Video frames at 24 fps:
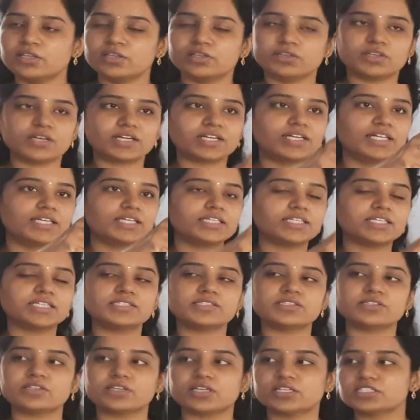you are
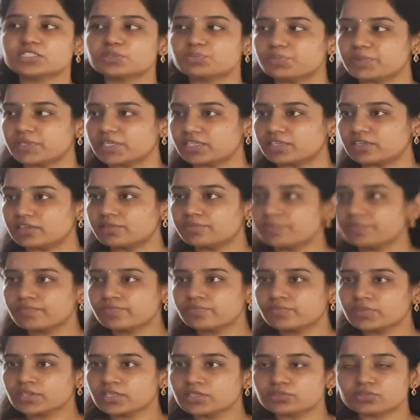decreasing your speed.
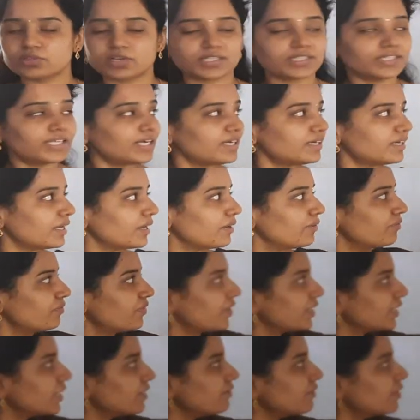So, at that time
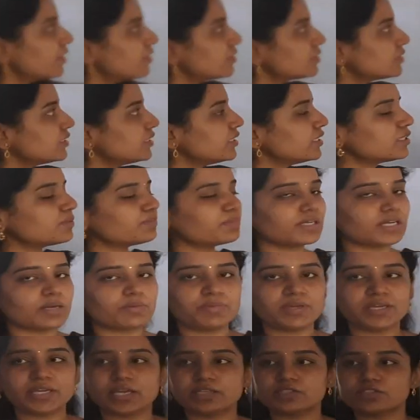final velocity is
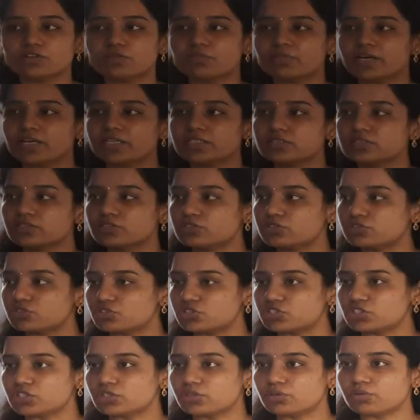becoming as how much?
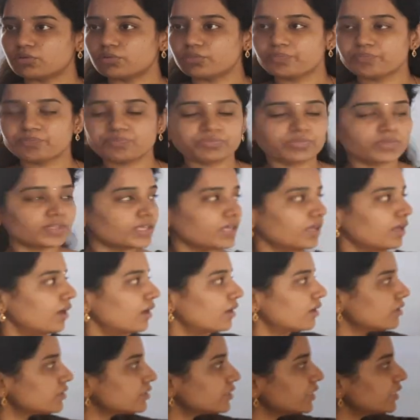0. And
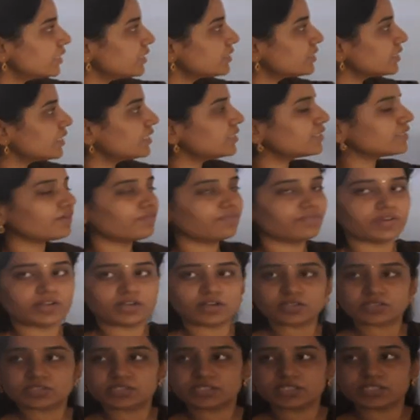also initially some
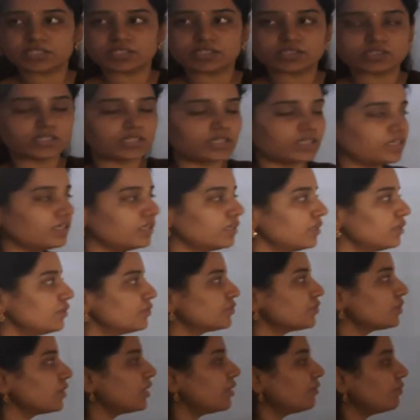velocity is there.
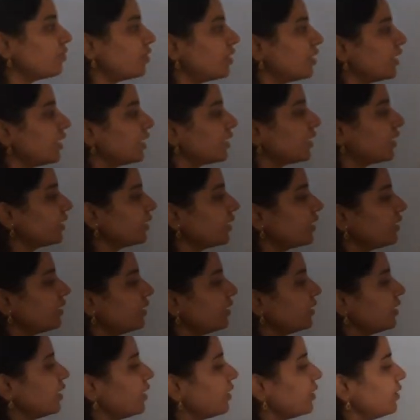So, that what I can get
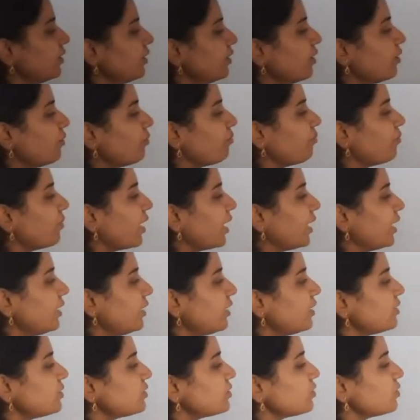here?
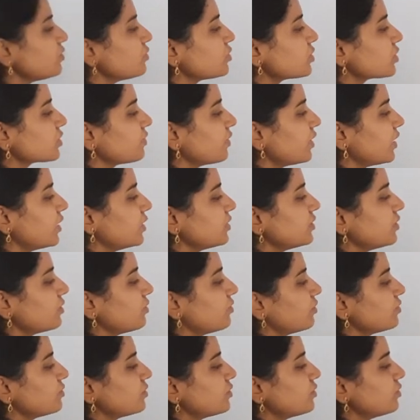Minus u square is
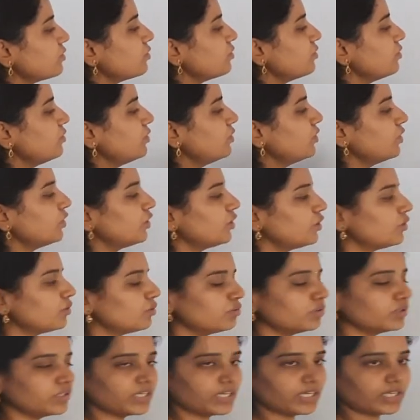equals to
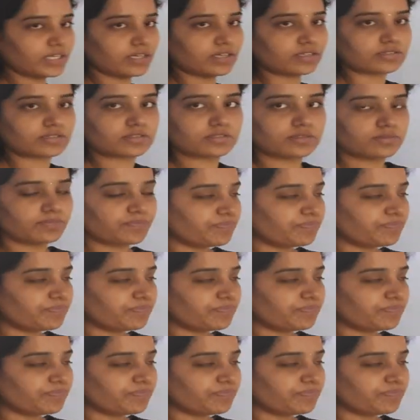2as.